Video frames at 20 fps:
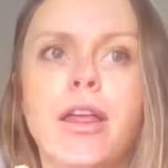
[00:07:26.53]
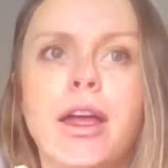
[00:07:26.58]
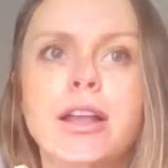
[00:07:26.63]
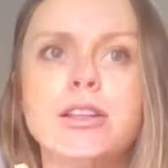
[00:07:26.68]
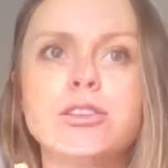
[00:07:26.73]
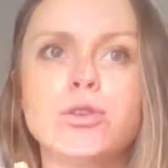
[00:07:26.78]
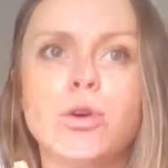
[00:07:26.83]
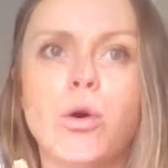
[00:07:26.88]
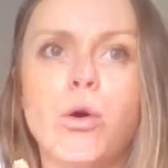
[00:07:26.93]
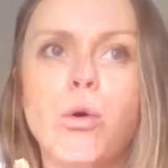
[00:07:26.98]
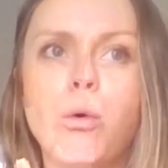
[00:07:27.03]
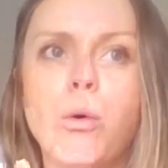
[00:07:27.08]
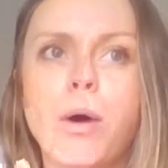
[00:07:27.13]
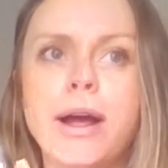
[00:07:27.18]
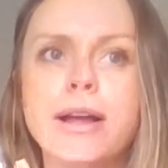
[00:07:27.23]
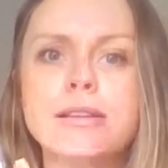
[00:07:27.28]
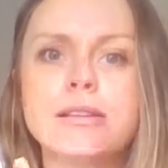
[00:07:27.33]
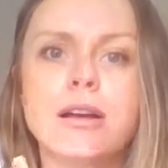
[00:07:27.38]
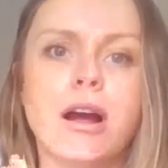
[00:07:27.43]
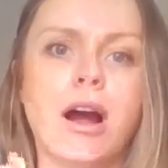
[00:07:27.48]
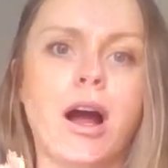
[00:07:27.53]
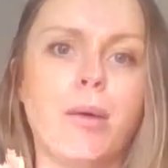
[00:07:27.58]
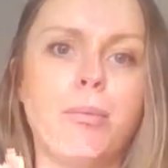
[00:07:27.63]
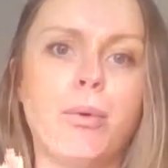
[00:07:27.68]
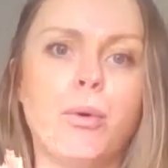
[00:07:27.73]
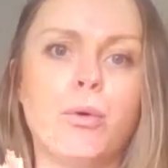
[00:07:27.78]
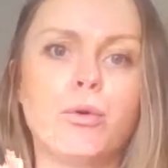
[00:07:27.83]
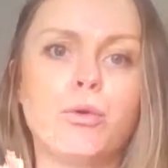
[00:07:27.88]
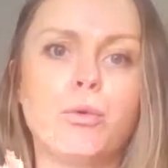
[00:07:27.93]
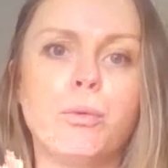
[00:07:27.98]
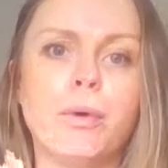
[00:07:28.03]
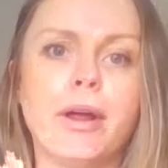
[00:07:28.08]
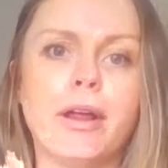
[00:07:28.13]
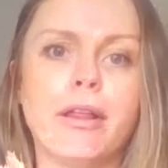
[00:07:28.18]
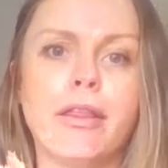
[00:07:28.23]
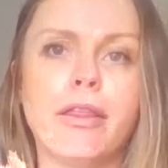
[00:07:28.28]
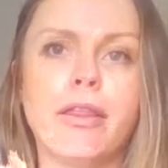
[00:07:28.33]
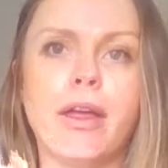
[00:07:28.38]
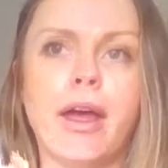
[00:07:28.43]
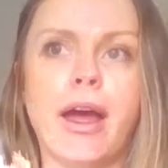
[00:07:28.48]
it's always coupled
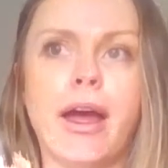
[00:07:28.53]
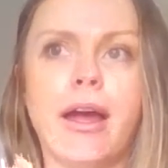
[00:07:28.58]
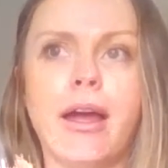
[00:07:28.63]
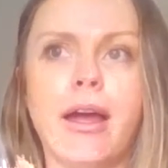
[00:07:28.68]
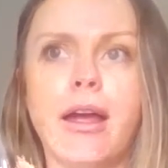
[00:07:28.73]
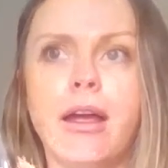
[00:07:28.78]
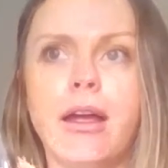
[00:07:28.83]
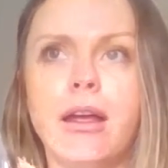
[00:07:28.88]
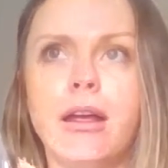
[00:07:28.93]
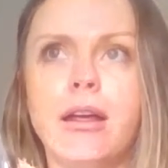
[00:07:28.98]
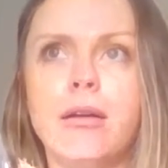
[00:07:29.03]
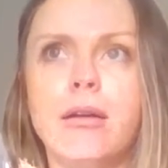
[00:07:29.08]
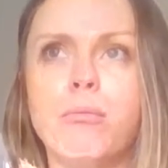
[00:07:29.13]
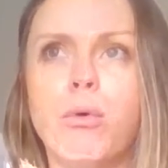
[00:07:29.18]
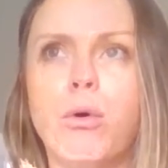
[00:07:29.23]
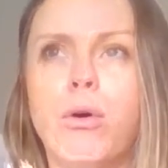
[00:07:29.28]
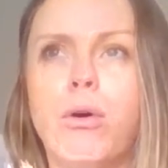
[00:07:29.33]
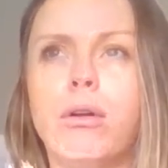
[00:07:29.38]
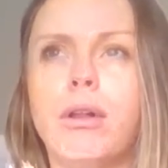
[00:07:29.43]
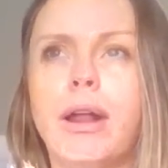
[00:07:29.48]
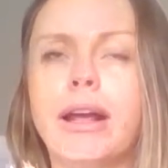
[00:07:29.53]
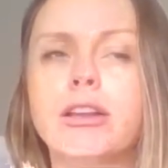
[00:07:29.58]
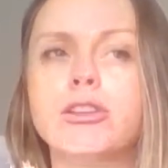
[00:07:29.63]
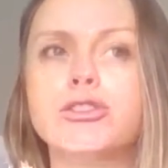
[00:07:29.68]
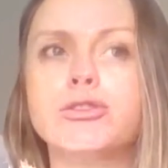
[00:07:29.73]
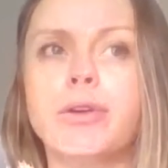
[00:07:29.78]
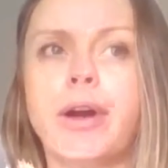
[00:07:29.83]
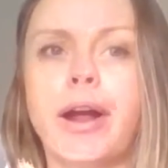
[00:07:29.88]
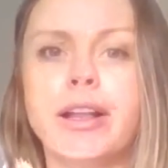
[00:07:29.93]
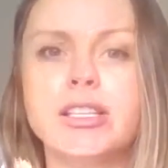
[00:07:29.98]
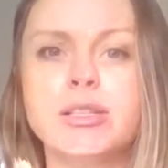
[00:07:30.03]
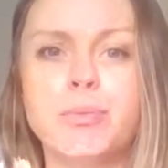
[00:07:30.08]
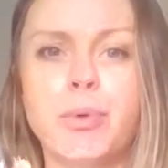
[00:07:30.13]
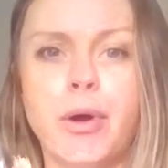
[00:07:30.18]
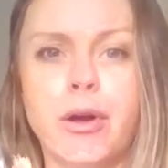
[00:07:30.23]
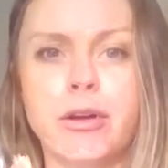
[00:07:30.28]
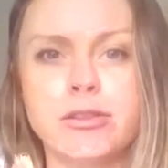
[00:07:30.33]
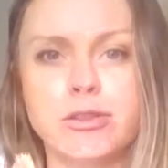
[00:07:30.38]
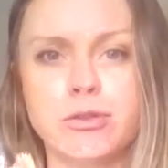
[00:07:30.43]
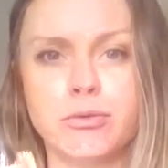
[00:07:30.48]
with a more like
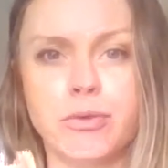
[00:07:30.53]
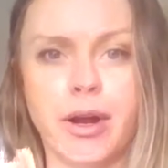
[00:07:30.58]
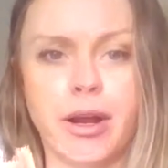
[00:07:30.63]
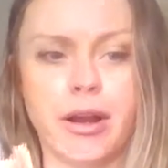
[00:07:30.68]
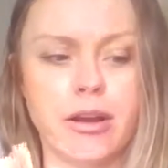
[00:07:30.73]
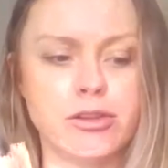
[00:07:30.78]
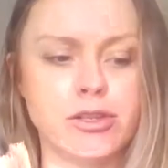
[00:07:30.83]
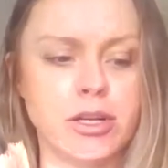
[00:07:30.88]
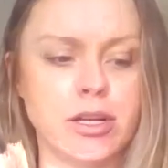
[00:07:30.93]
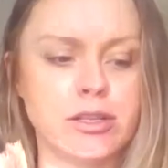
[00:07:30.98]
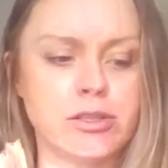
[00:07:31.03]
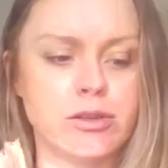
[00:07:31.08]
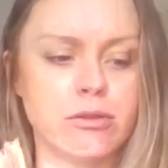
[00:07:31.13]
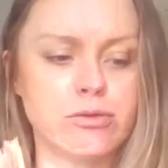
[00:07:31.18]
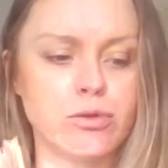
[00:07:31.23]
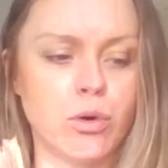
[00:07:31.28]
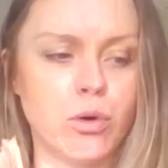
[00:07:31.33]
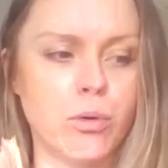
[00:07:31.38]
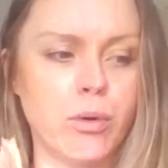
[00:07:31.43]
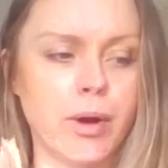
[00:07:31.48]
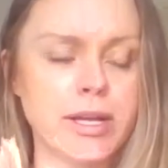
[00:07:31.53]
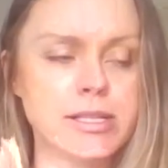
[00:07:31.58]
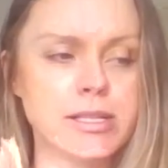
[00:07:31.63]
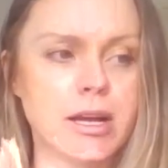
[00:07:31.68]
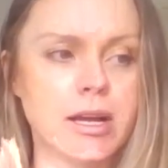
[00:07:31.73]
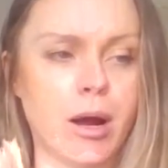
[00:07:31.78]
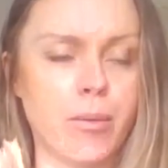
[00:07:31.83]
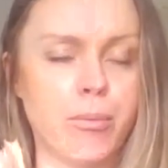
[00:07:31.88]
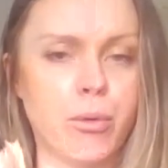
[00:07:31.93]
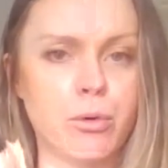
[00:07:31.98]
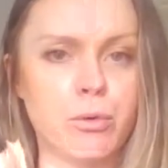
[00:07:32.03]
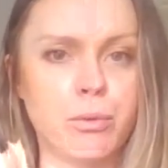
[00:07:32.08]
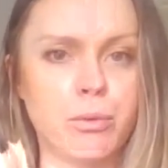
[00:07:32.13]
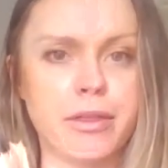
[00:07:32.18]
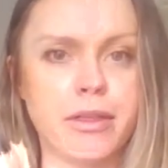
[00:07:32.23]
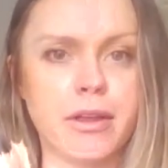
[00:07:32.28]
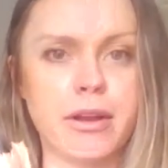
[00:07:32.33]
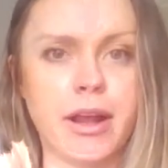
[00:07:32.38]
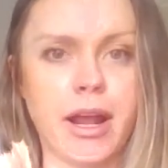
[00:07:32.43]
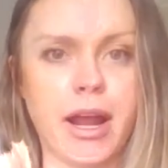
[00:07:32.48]
transpersonal energy. So it's always coupled
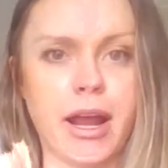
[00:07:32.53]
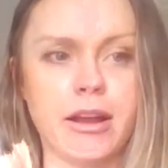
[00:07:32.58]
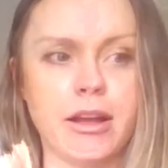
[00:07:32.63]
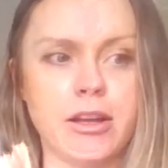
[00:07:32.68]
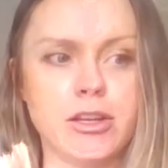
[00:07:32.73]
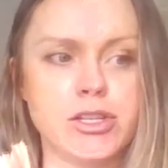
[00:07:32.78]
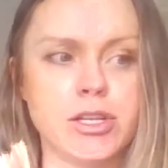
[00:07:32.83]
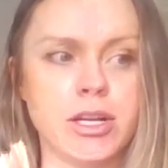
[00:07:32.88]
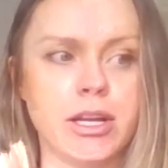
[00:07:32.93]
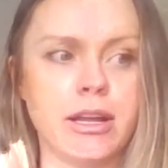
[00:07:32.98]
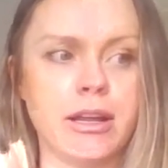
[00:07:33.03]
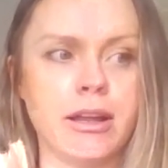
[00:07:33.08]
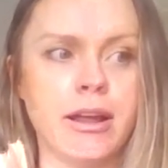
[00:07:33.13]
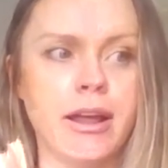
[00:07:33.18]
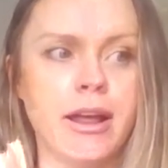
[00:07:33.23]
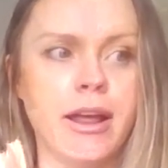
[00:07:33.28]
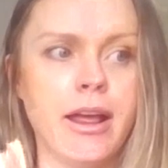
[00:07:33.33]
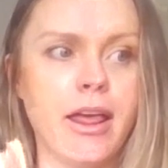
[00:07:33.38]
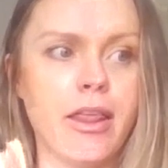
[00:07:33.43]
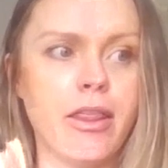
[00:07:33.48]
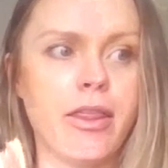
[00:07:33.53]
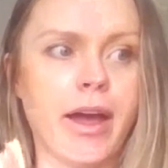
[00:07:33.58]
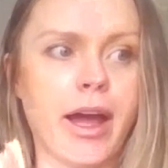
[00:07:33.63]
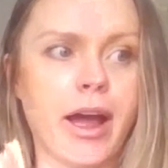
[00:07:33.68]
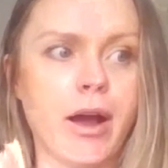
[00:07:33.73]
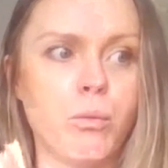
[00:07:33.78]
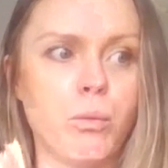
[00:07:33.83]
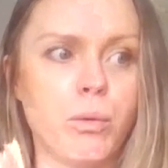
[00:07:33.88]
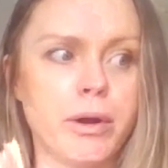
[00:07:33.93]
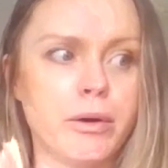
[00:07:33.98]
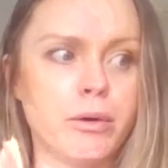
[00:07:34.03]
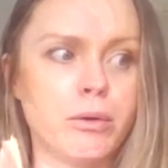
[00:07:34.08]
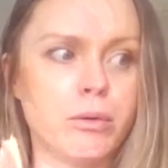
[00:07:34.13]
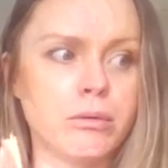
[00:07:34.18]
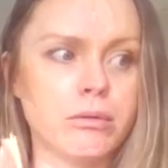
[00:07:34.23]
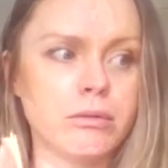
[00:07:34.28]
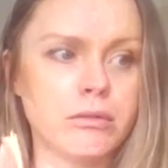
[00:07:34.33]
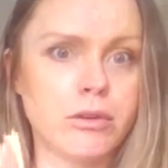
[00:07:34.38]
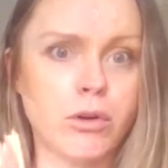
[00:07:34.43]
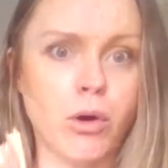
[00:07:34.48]
with an energy that
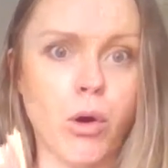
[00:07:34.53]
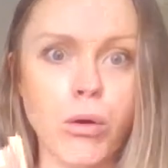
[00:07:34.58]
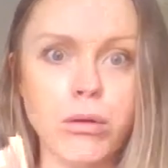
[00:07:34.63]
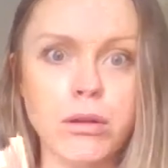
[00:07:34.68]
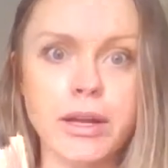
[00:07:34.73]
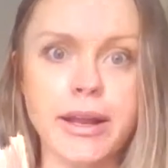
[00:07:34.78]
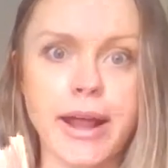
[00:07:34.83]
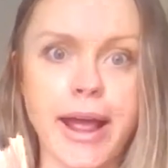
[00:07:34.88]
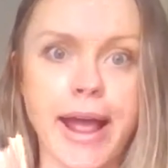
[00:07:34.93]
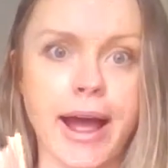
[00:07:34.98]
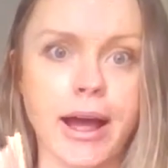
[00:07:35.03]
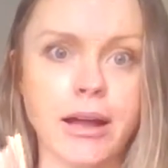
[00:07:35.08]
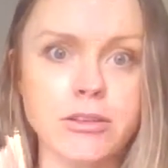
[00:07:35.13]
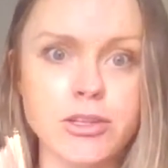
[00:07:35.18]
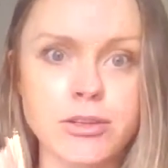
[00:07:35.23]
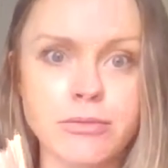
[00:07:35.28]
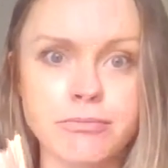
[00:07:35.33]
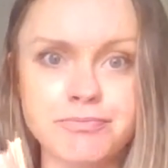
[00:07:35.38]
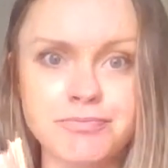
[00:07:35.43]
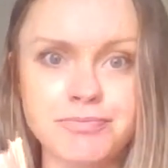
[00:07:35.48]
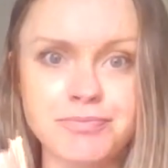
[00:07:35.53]
will call it out